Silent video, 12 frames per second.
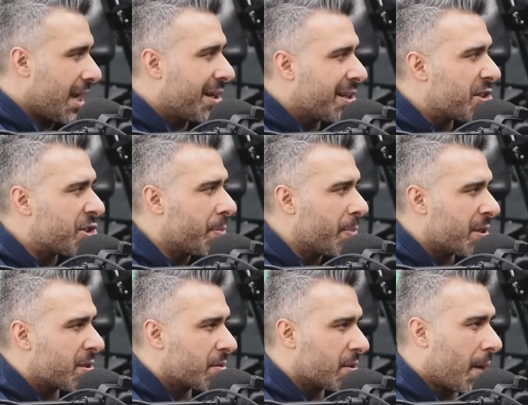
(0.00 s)
And it's
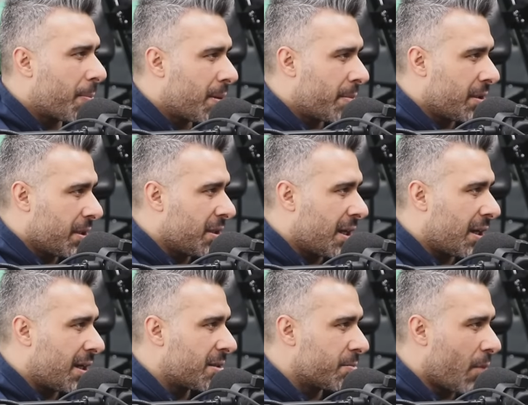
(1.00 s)
cheapest supplement in
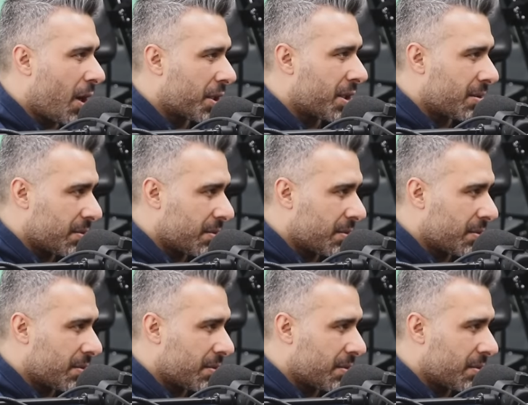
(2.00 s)
the market.